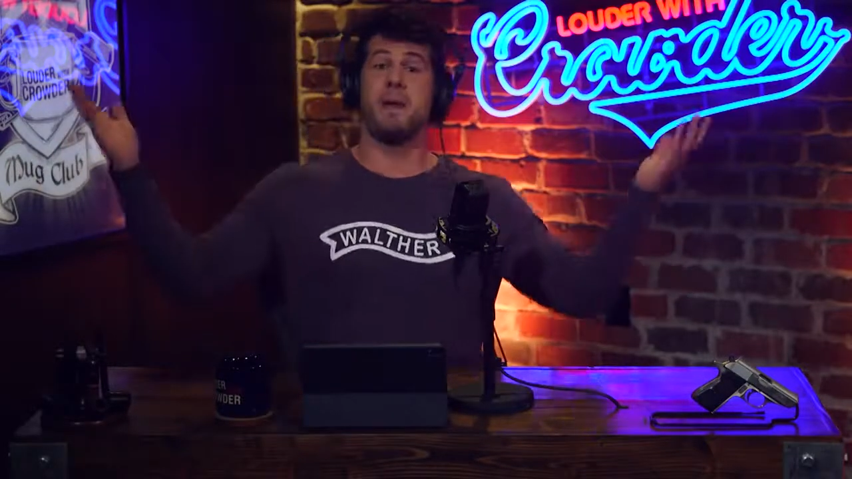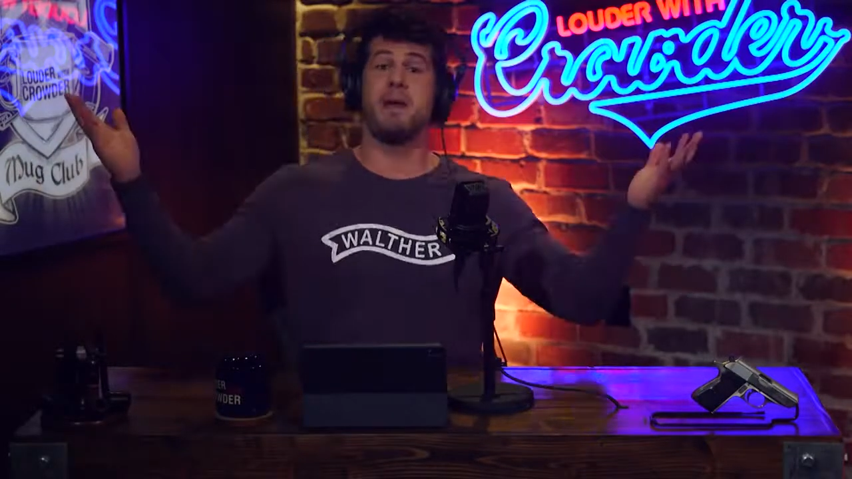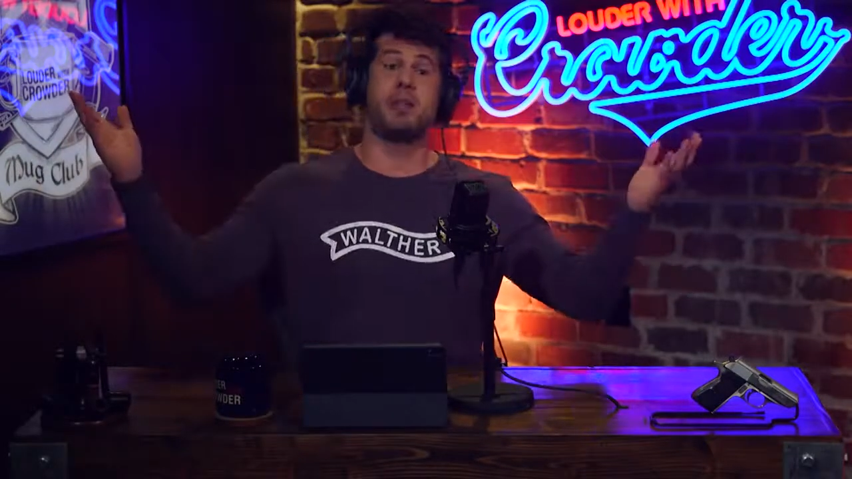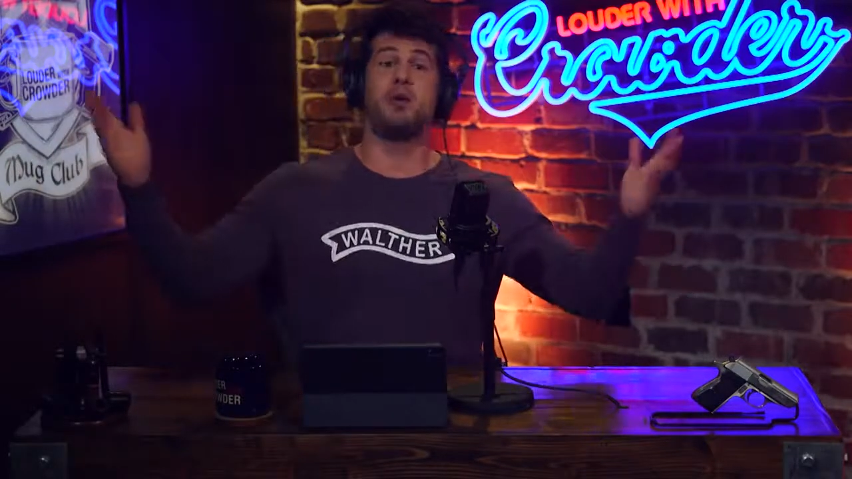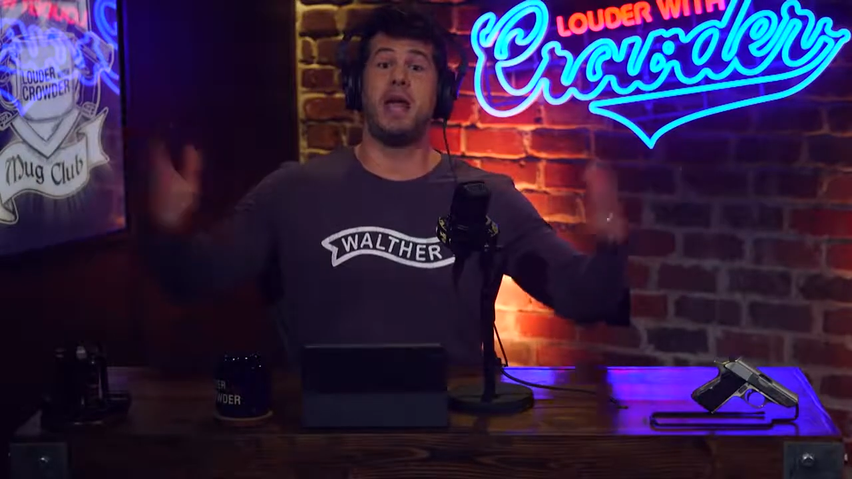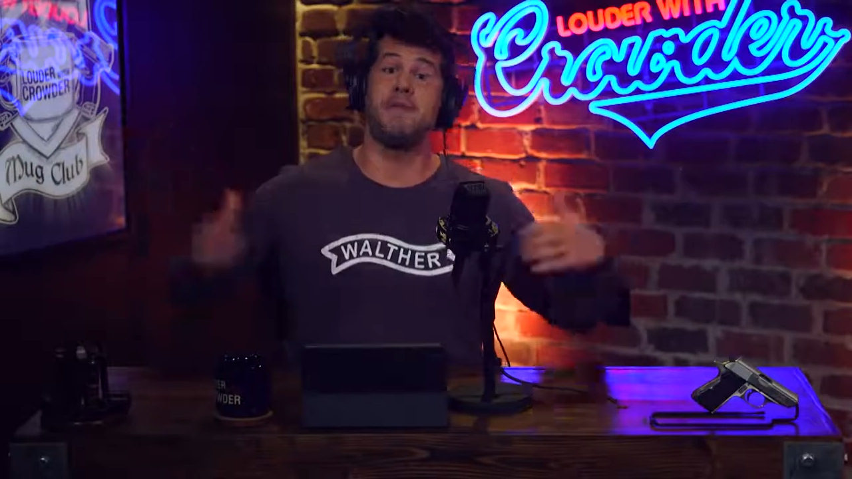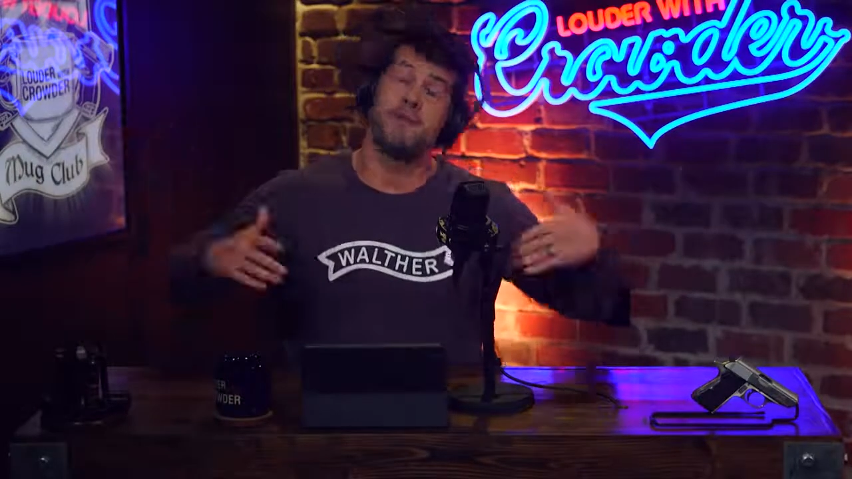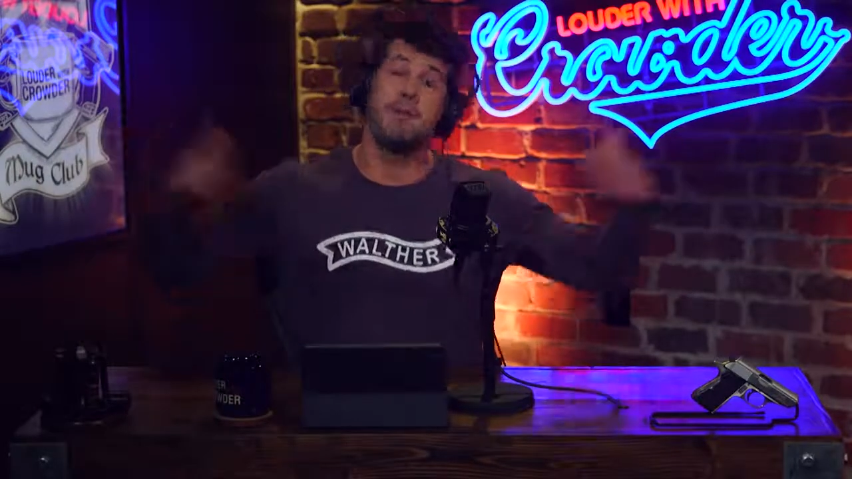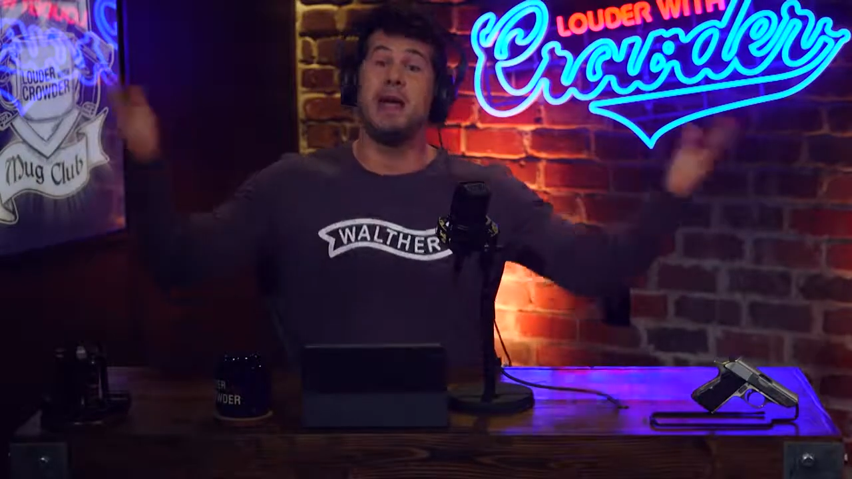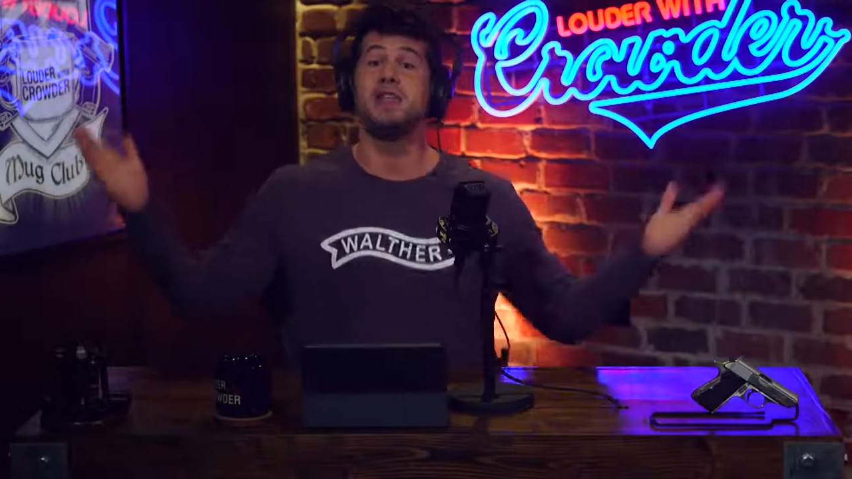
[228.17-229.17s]
But it's okay
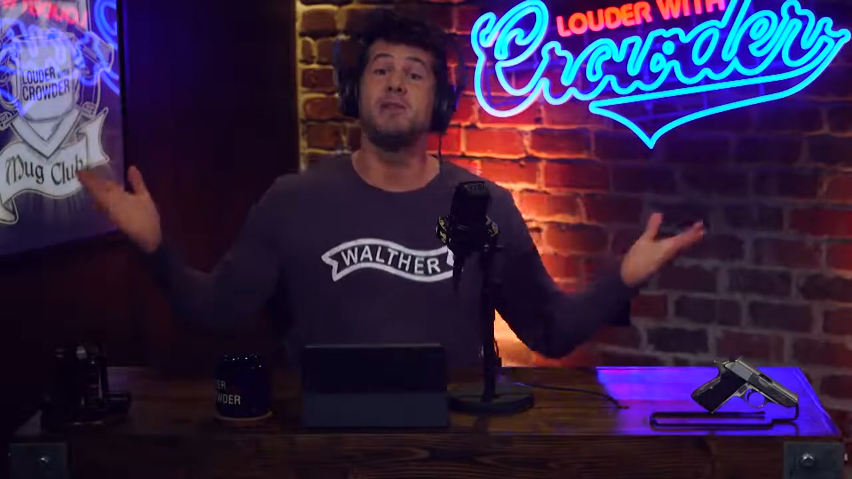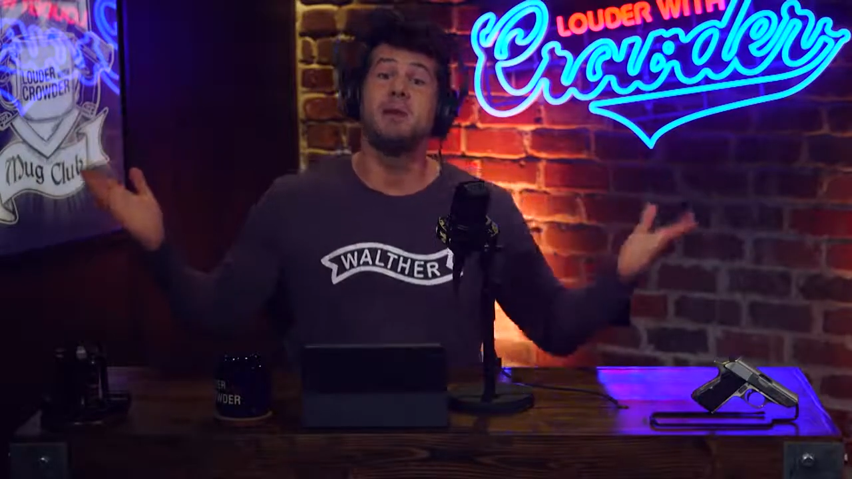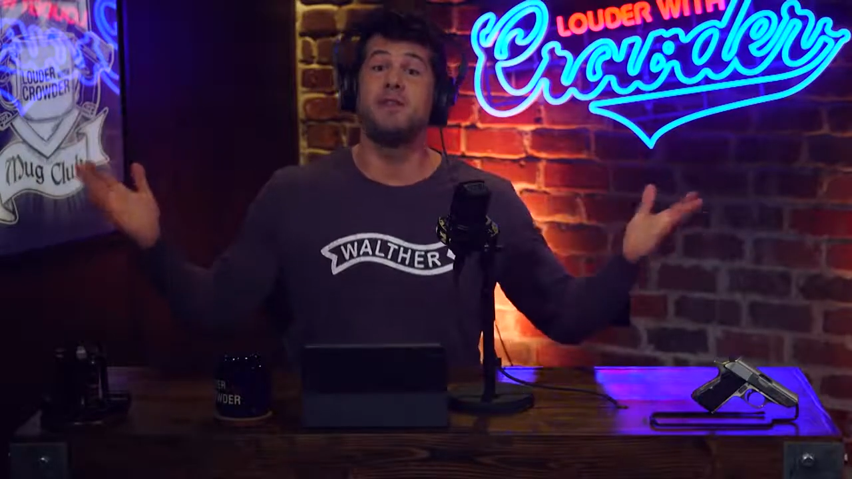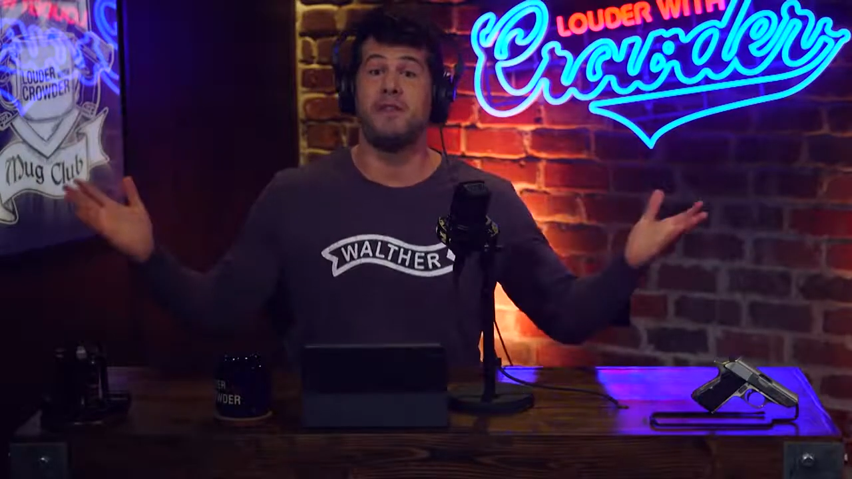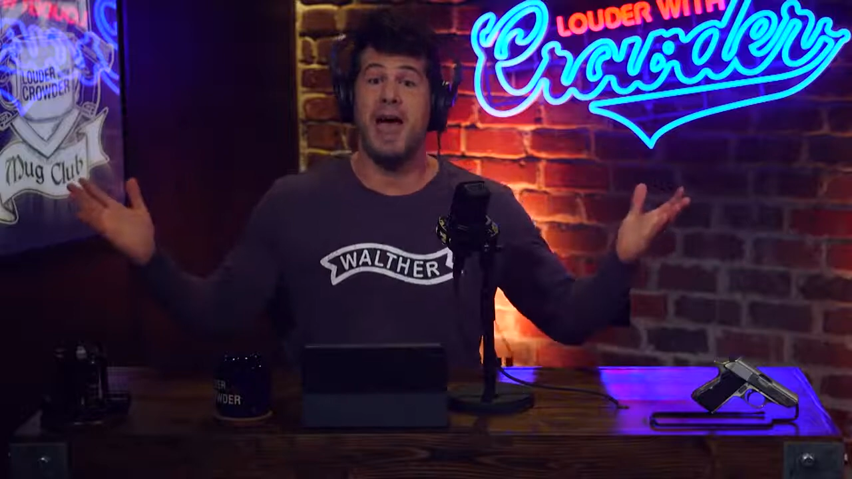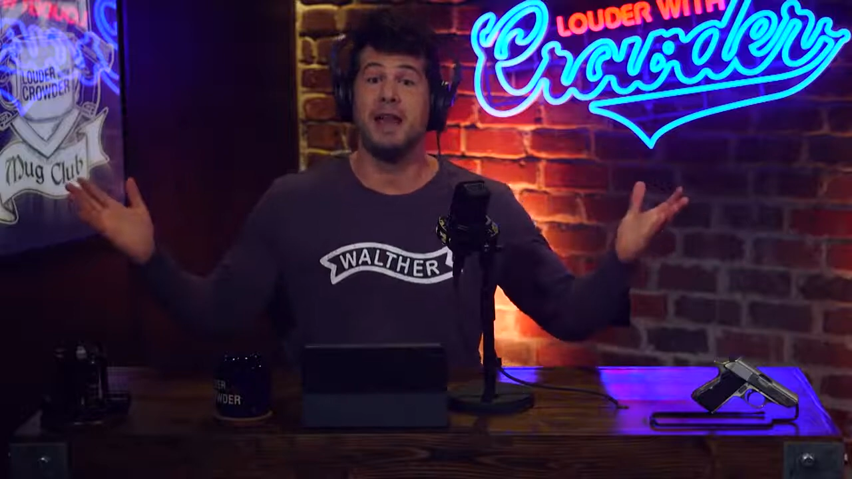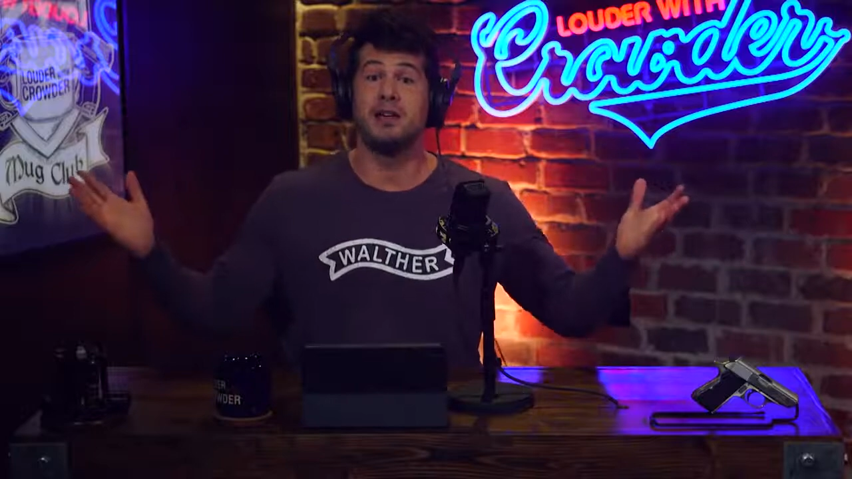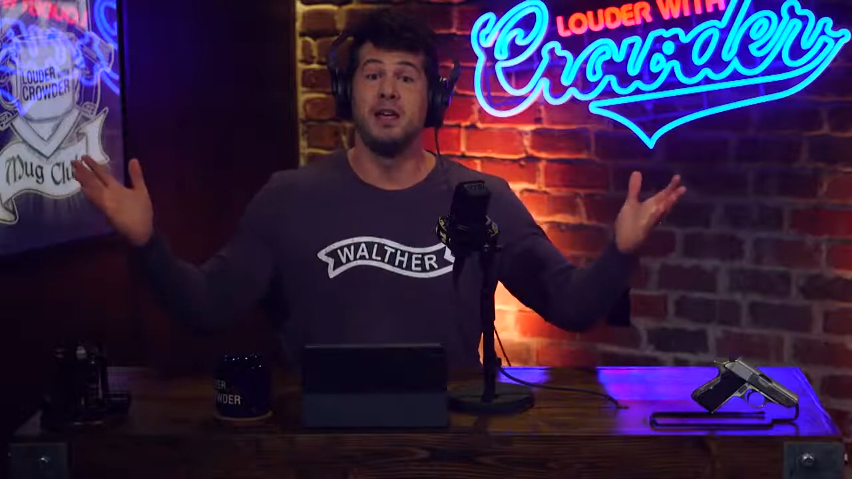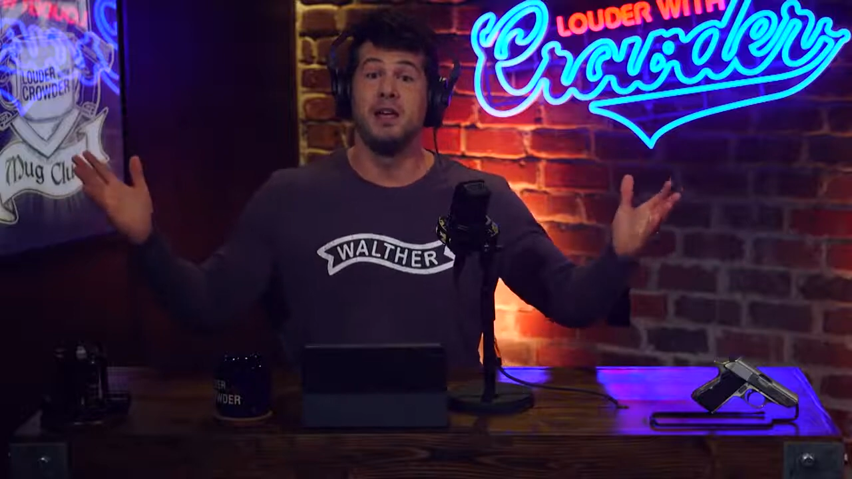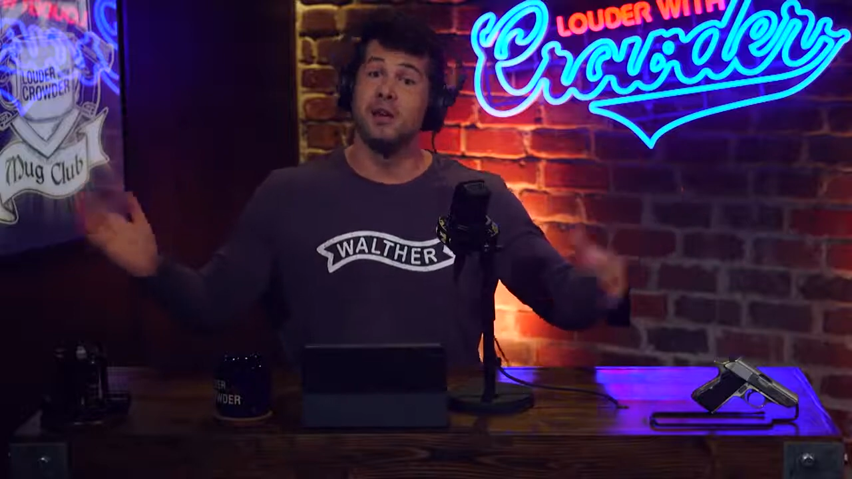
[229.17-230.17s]
for men to be fat.